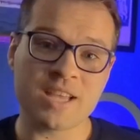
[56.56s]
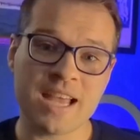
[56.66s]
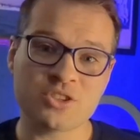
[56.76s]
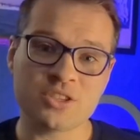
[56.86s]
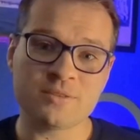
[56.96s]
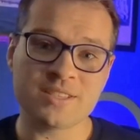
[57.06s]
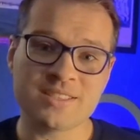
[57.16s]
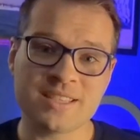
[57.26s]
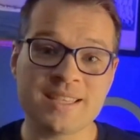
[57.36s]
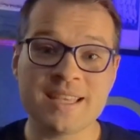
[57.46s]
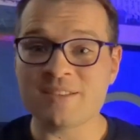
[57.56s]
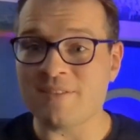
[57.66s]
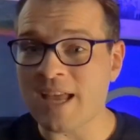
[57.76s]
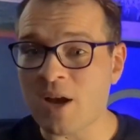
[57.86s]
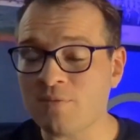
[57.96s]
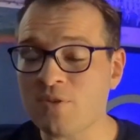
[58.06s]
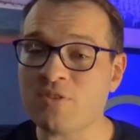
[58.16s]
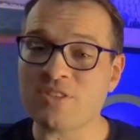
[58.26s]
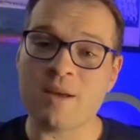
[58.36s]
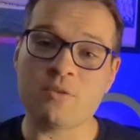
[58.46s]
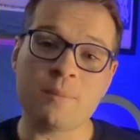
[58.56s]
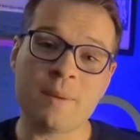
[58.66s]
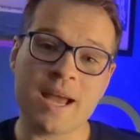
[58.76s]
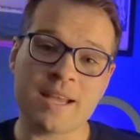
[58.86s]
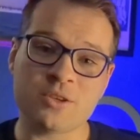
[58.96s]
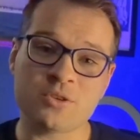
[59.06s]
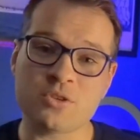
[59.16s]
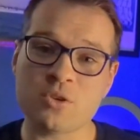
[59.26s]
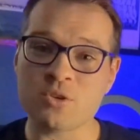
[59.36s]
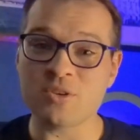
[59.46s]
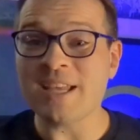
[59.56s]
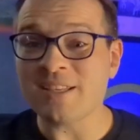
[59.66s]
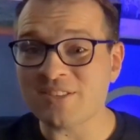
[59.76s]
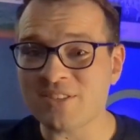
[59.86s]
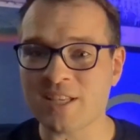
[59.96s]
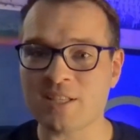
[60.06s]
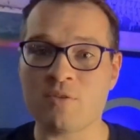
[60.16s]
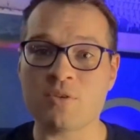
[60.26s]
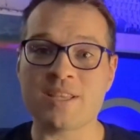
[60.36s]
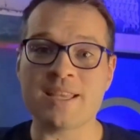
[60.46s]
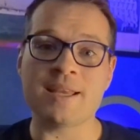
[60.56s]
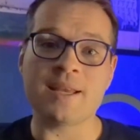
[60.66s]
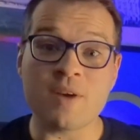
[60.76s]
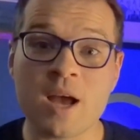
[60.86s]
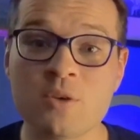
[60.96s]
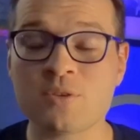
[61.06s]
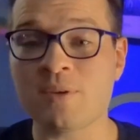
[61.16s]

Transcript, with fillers: ChatGPT can even help you set reminders or create a study routine. Follow the